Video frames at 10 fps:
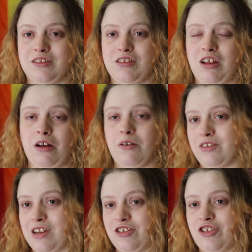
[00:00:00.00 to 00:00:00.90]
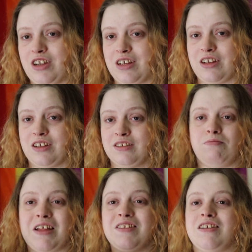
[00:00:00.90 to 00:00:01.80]
than I was last year.
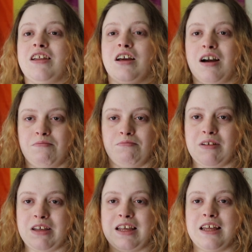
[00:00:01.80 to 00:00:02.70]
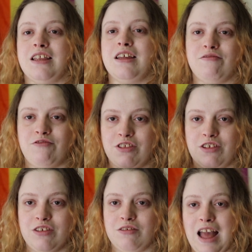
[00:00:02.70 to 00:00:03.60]
Mentally, I'm in it for
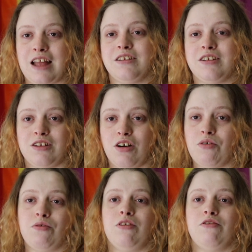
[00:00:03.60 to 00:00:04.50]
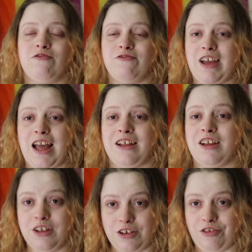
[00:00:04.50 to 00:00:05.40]
the end goal of
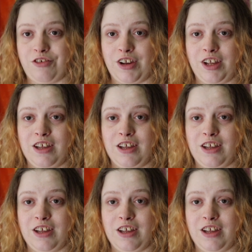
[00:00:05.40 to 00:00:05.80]
getting a degree.